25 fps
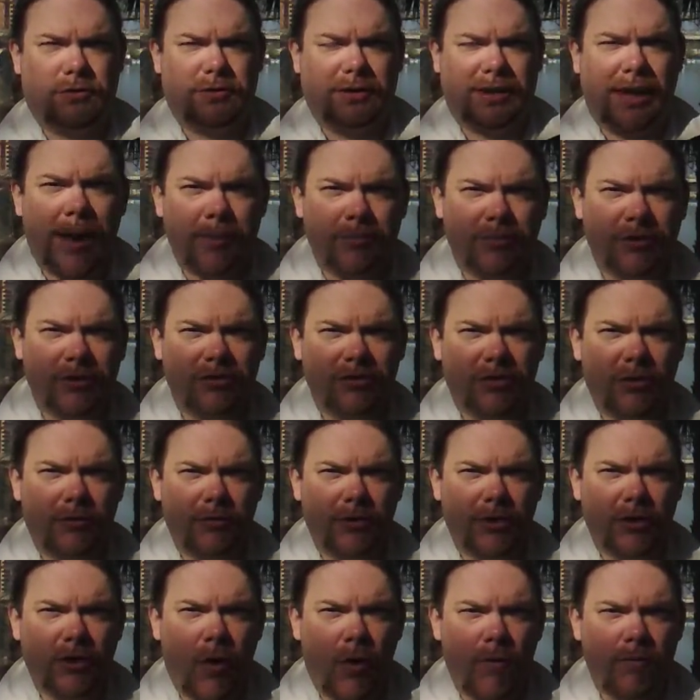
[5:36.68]
So for capturing
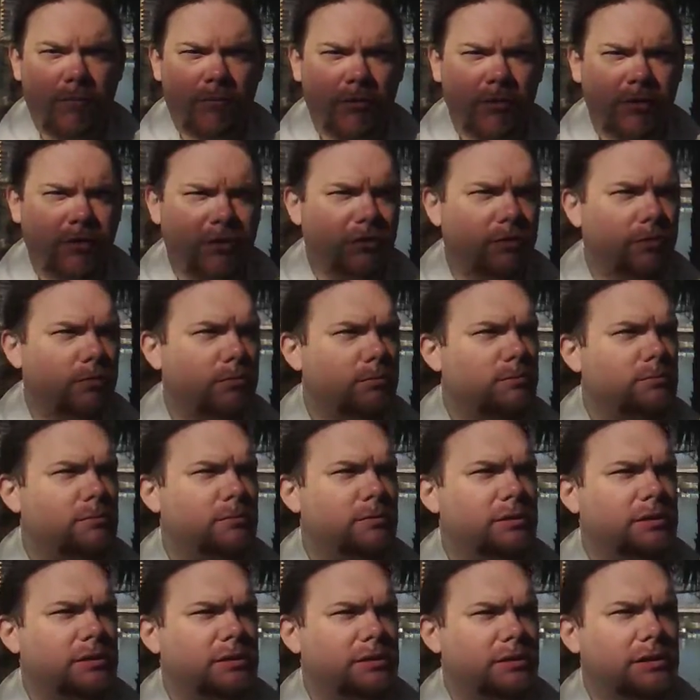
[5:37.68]
stuff at a conference,
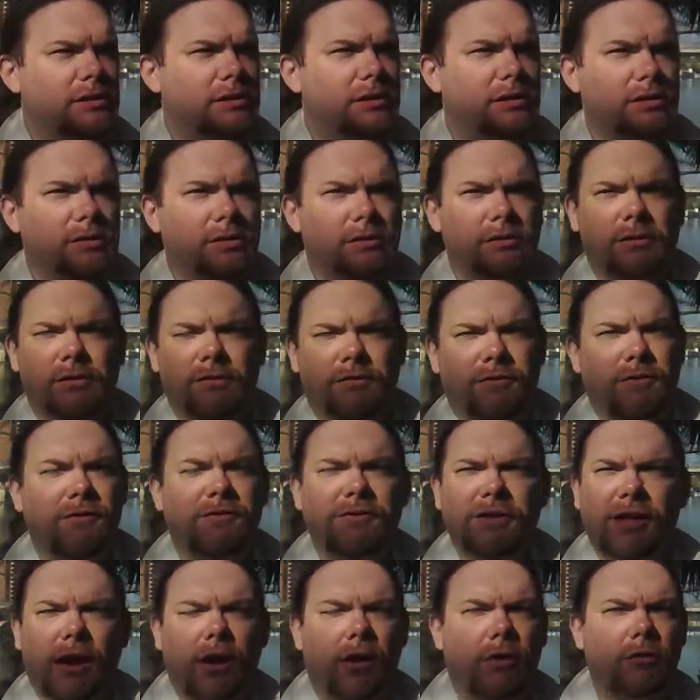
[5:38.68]
the
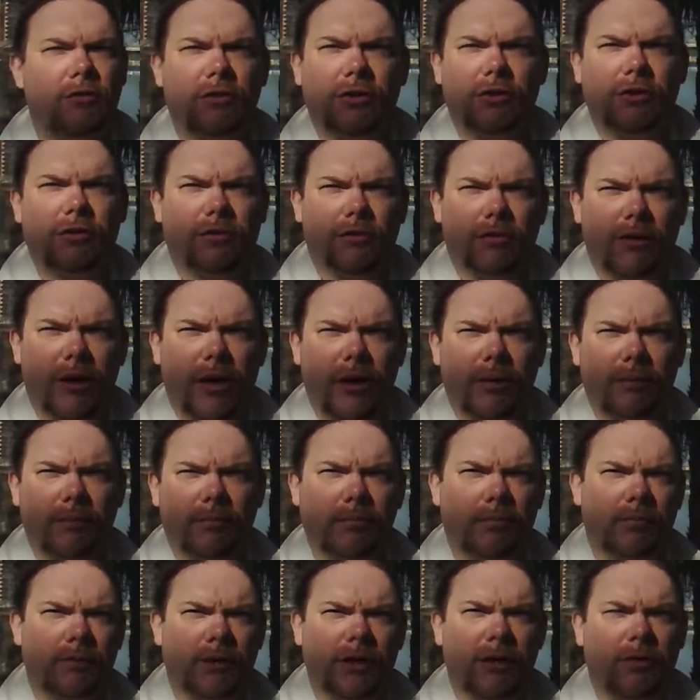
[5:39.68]
5800 is great.